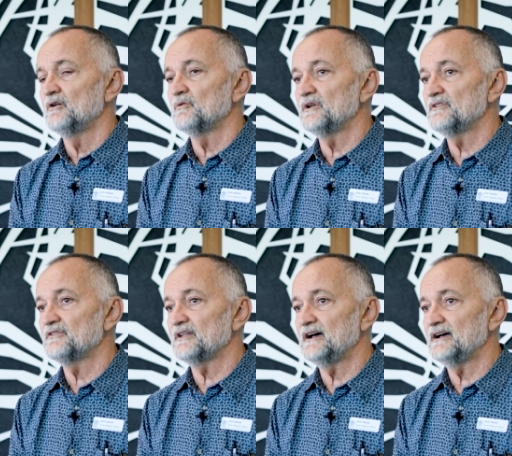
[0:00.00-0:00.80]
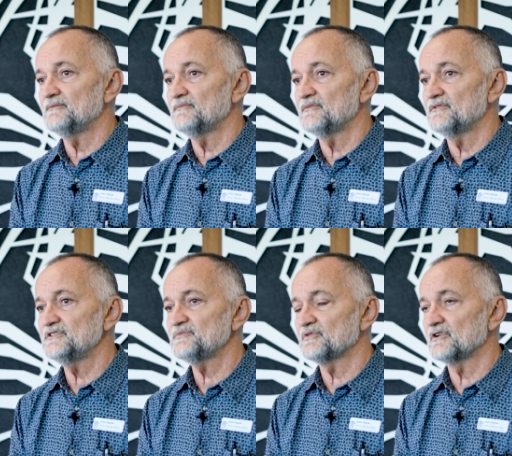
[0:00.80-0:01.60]
With
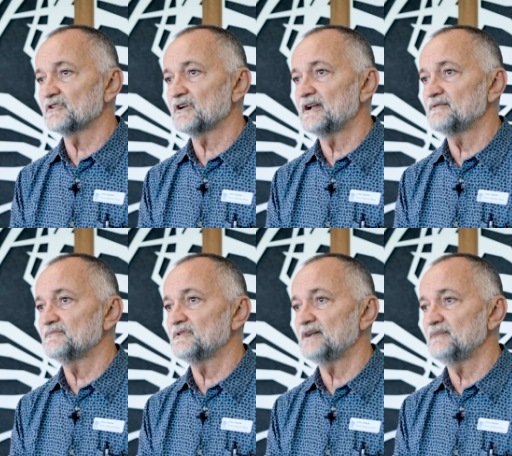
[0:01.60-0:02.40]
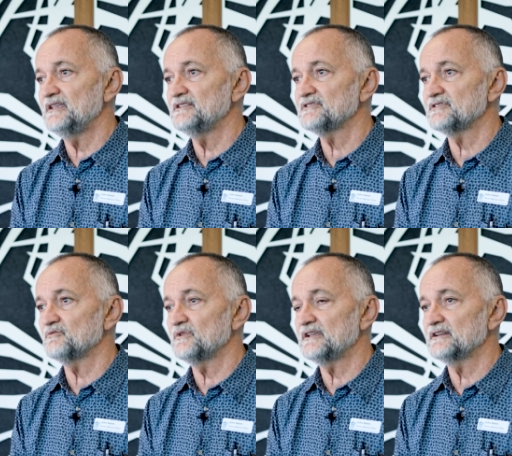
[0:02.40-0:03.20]
this program means
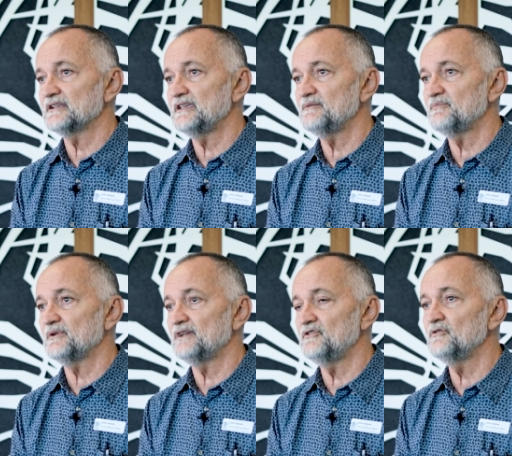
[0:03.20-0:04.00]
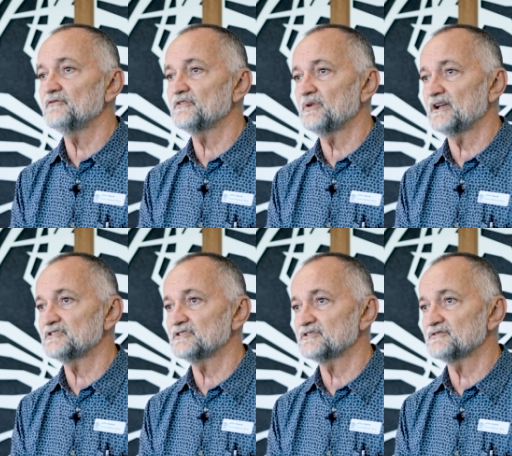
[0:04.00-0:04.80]
that we can keep a view of the
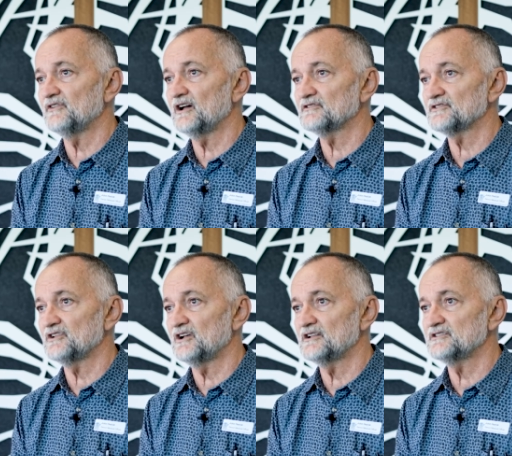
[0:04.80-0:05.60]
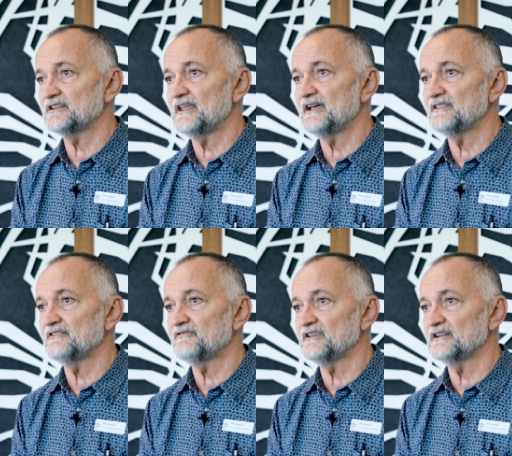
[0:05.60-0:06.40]
patient's vital signs and how they're
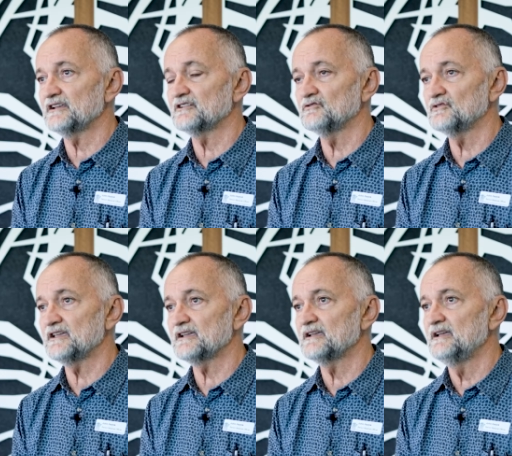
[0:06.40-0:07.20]
feeling and looking.